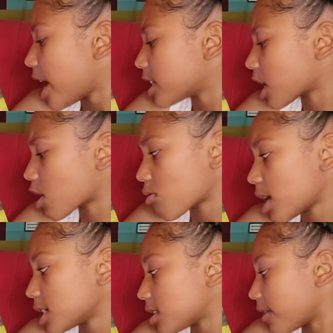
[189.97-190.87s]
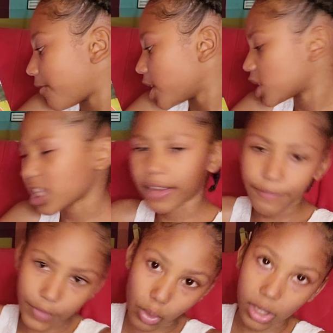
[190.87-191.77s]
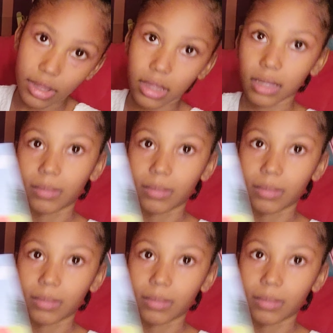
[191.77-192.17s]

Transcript: as I cross the finish line fourth.